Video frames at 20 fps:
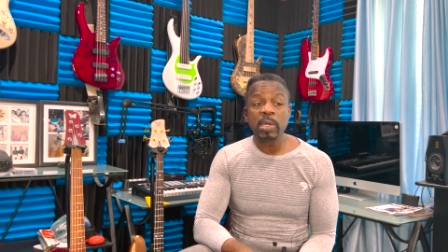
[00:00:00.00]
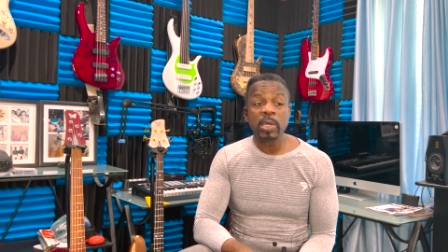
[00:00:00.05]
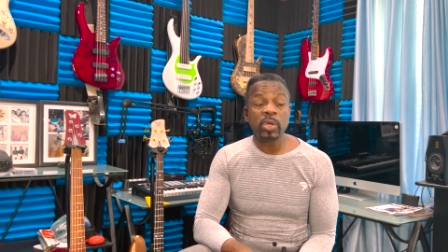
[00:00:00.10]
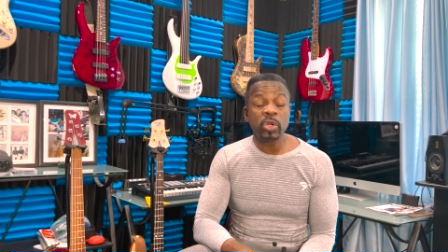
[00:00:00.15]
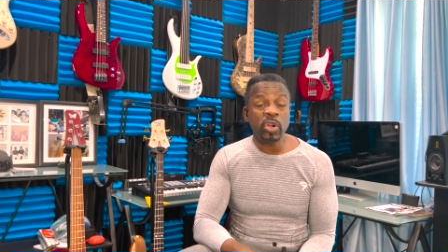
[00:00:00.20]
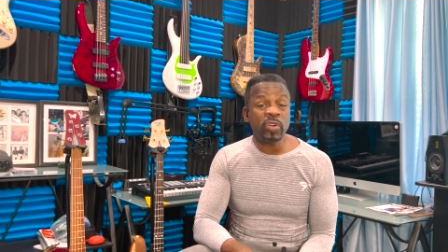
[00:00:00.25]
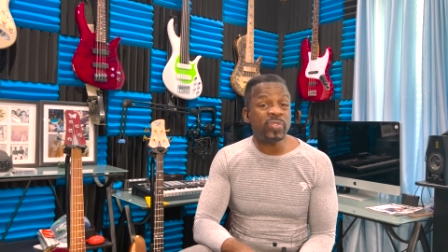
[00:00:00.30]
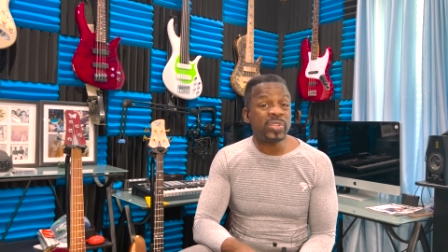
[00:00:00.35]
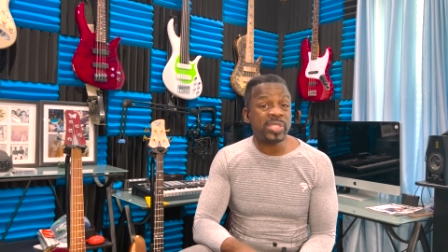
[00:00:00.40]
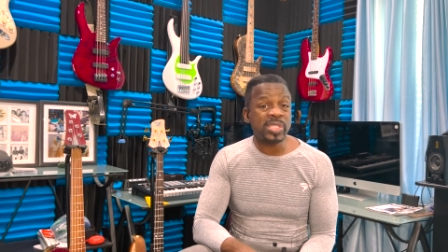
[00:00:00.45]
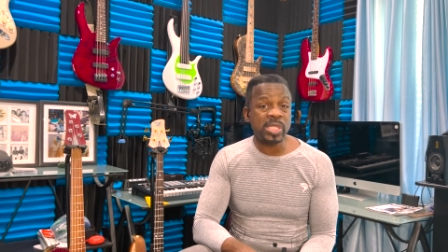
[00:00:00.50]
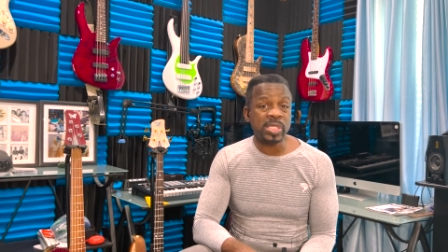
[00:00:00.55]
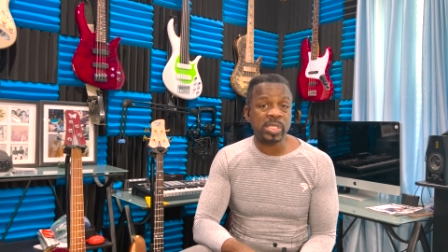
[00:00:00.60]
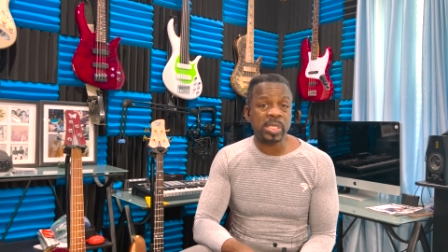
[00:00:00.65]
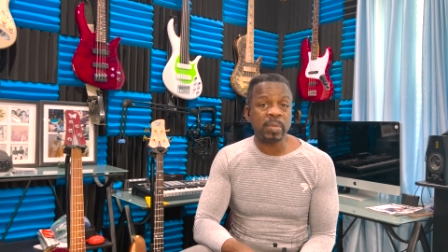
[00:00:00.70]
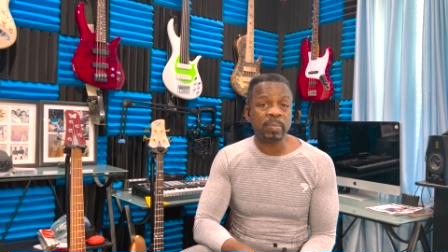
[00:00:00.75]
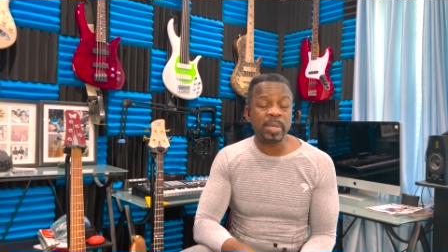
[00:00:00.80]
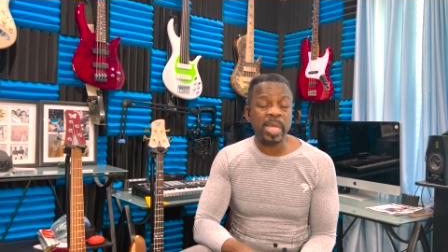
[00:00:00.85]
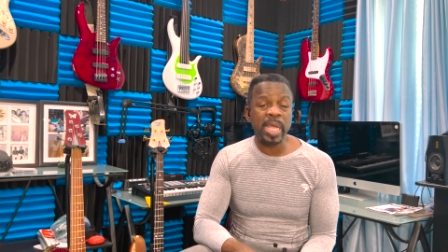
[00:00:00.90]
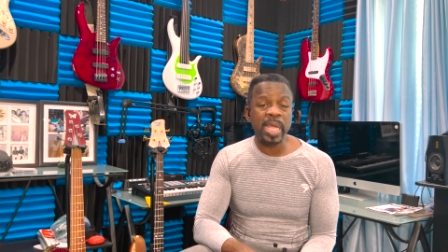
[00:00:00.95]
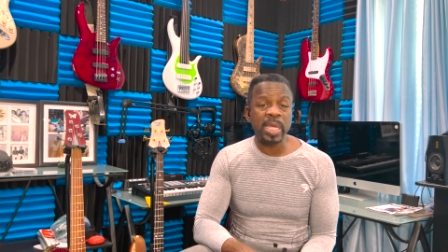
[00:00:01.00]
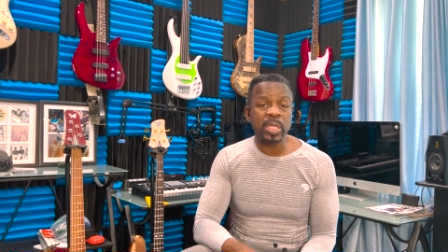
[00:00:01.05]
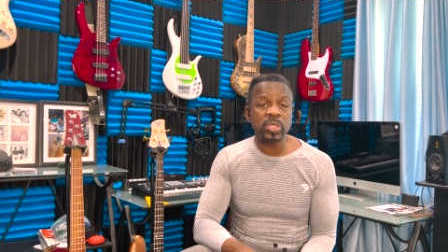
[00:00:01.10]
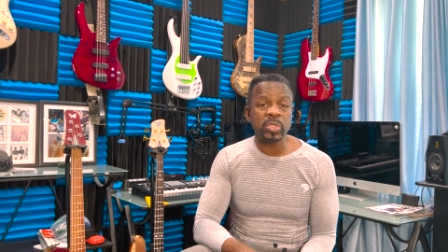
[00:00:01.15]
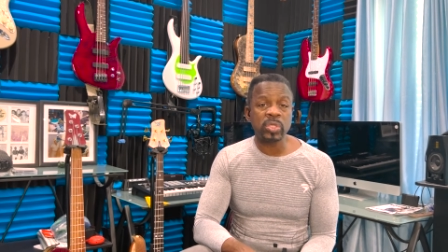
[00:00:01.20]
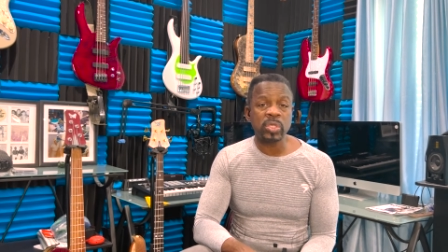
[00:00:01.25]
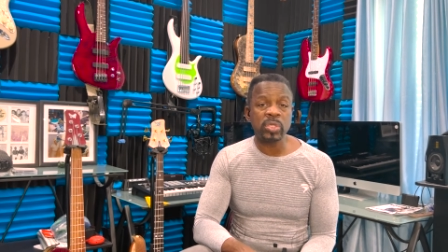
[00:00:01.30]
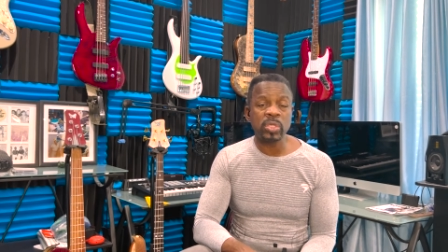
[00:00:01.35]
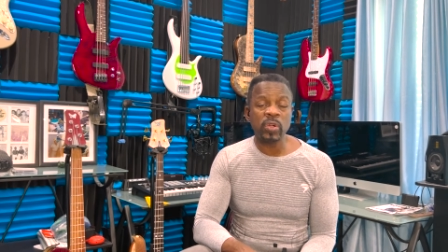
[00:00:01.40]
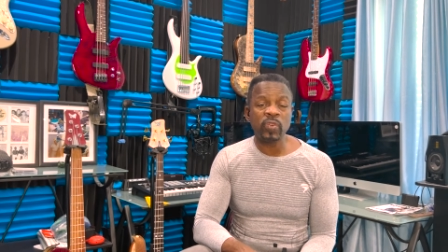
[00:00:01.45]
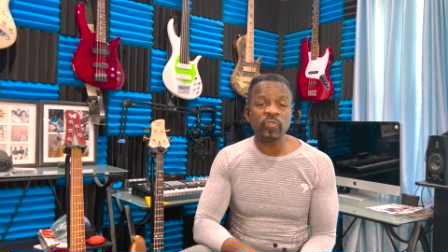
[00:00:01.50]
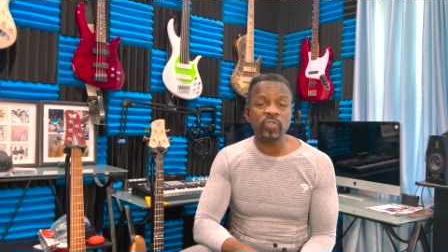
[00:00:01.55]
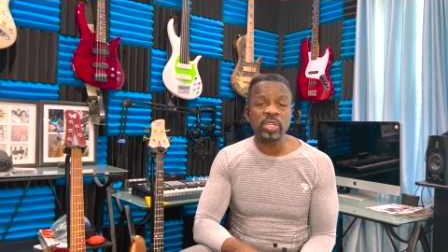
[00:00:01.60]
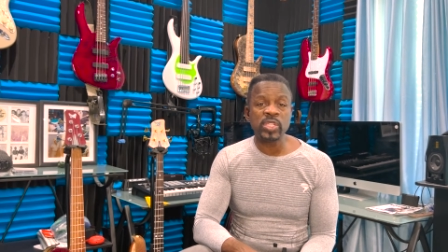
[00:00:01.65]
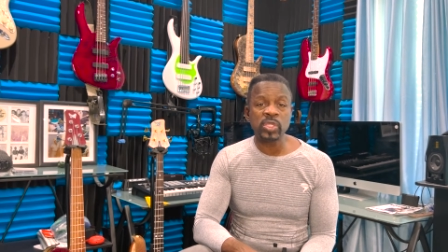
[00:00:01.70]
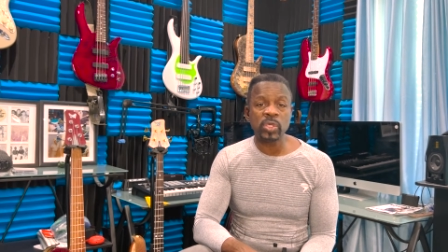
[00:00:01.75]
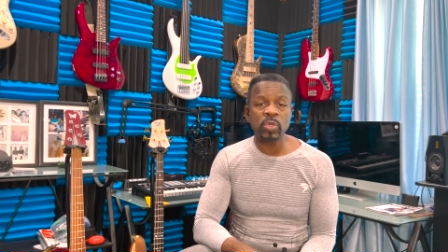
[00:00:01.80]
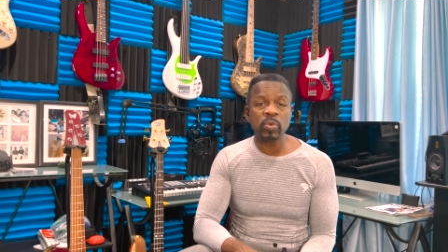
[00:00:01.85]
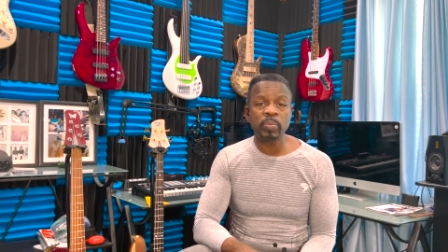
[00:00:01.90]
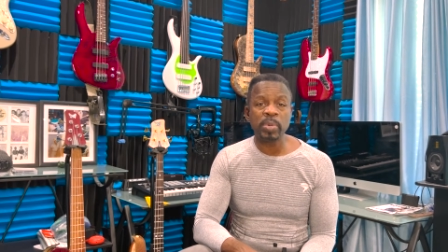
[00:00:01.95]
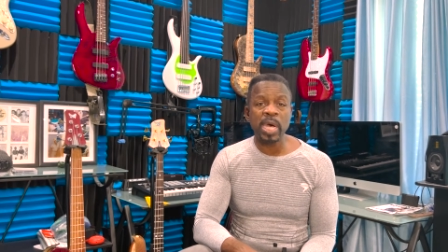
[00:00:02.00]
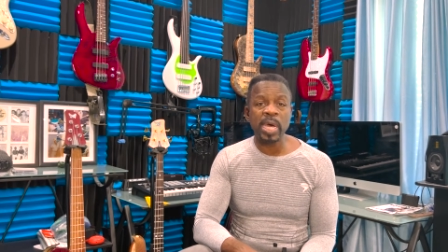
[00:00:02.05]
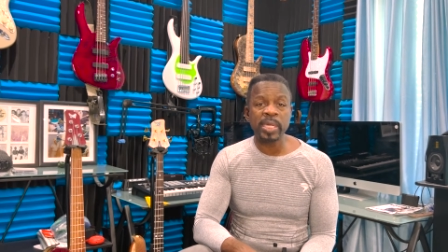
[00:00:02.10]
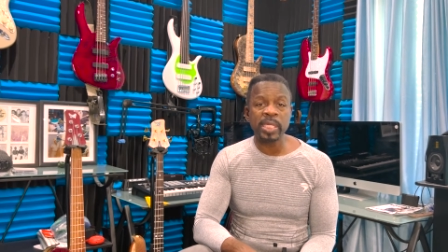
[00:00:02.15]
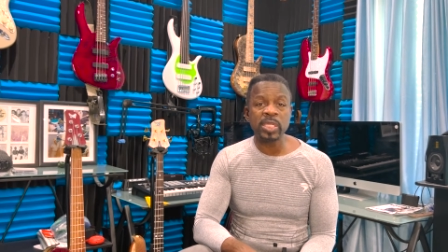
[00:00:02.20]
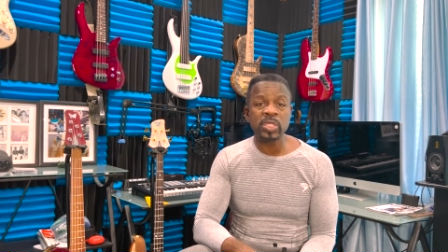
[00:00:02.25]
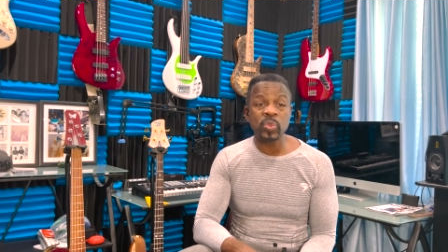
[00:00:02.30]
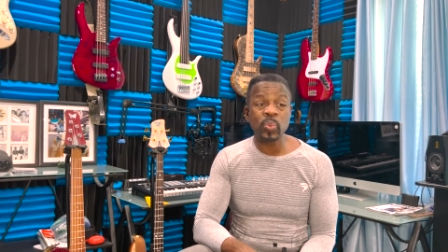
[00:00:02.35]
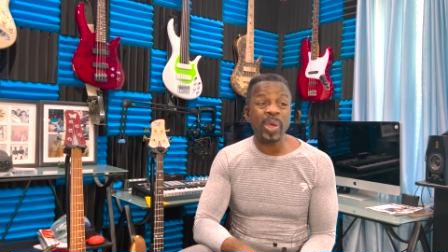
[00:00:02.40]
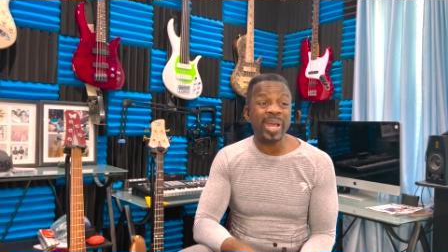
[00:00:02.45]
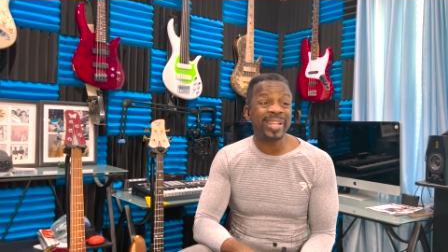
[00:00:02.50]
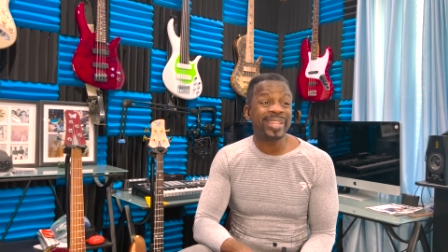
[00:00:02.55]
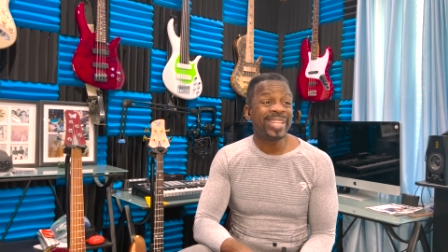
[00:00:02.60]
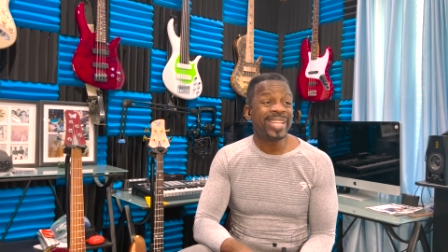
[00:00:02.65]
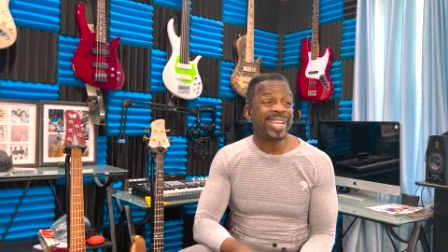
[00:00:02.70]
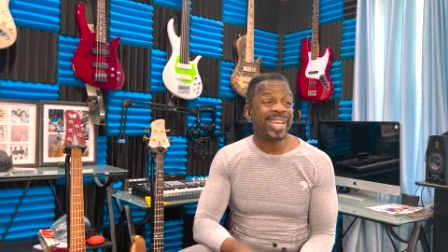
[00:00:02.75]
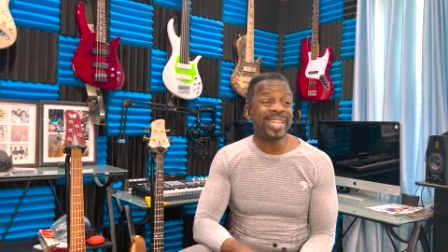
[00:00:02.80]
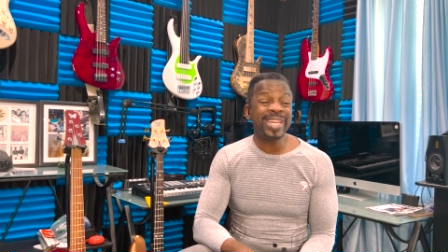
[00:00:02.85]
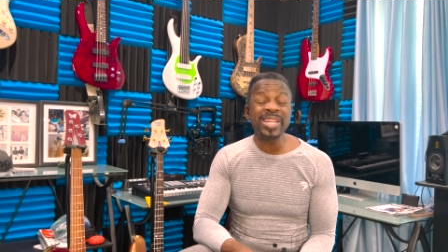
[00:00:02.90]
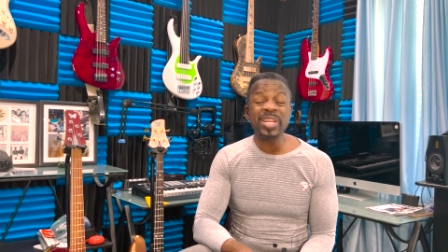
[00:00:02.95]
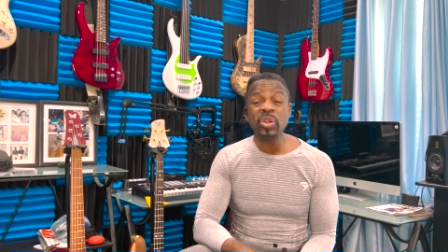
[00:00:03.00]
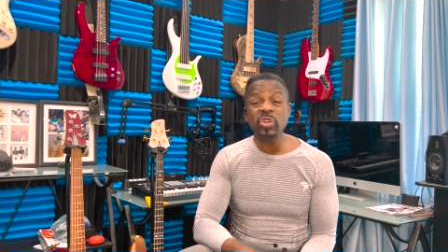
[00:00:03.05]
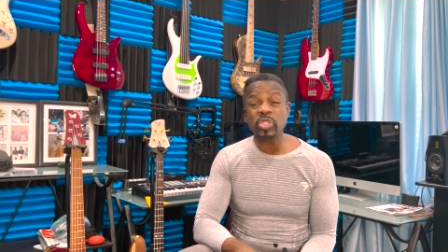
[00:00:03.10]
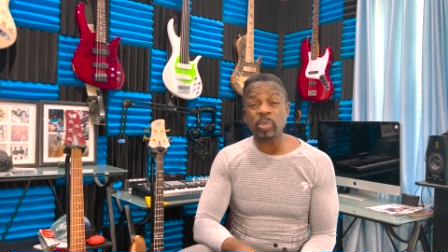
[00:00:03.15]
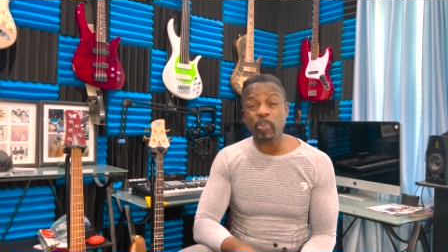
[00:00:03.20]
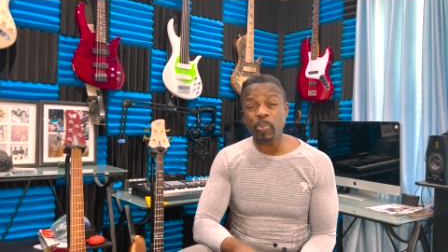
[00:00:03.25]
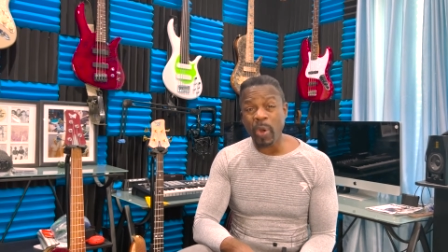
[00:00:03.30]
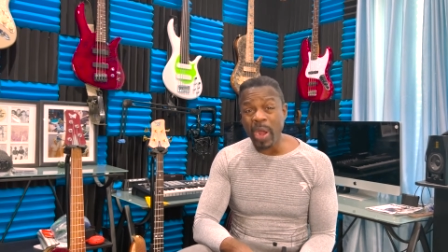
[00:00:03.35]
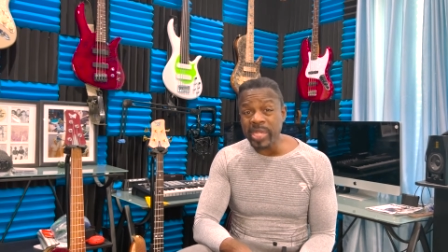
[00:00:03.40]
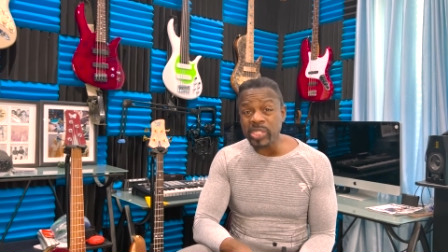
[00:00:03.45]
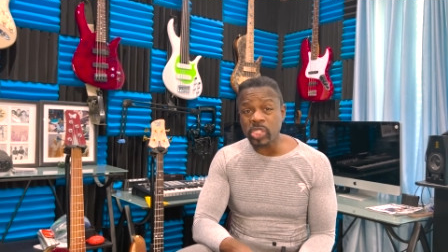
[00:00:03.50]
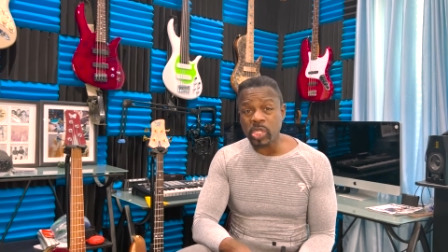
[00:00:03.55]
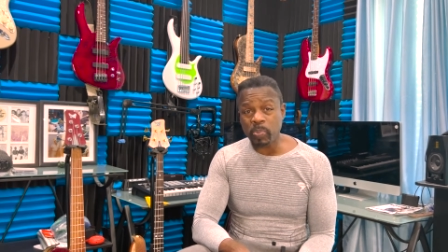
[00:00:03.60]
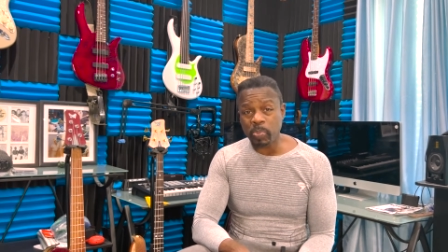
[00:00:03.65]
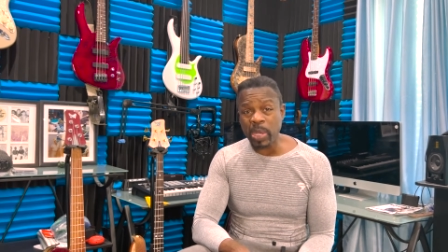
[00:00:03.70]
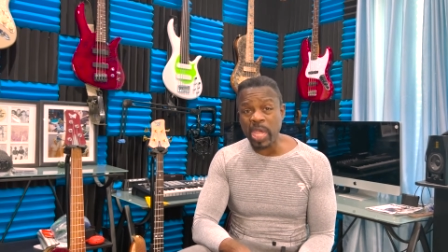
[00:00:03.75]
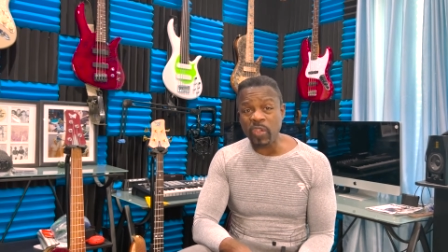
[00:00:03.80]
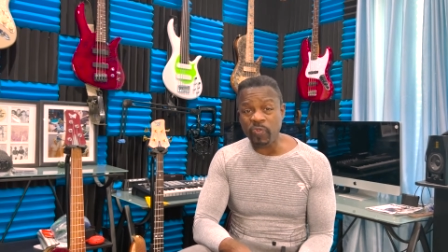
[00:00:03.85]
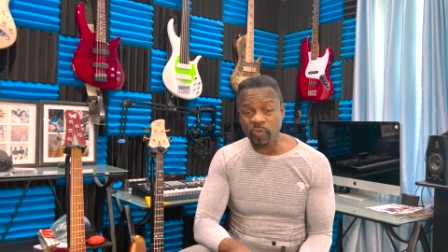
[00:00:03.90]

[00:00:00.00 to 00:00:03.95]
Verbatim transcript: nervous system and to their physical body as well. And then there's a price to pay